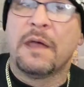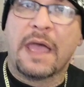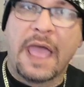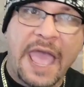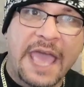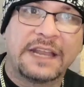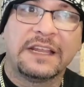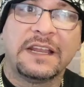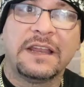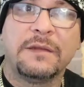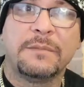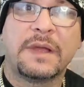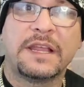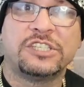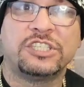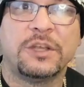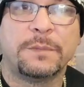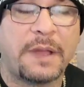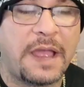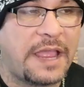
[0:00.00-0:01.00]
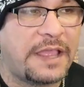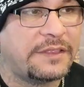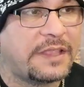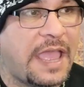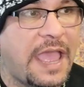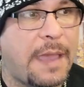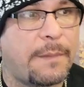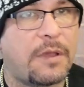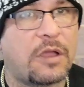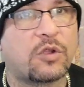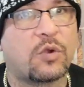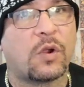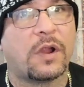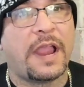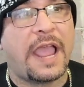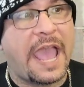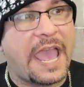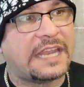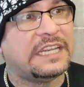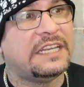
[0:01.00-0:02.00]
handling my shit behind the handball
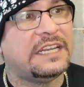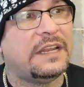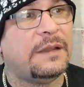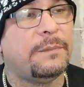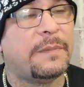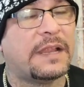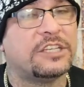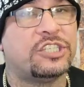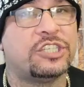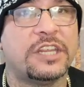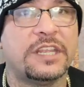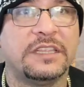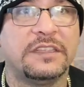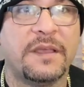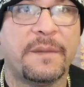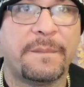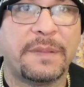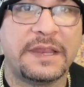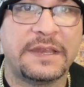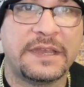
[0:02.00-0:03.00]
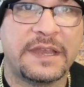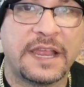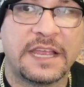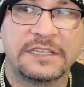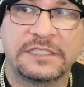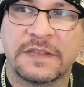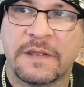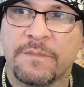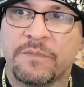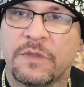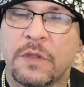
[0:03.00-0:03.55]
court, handling my shit in the blinas,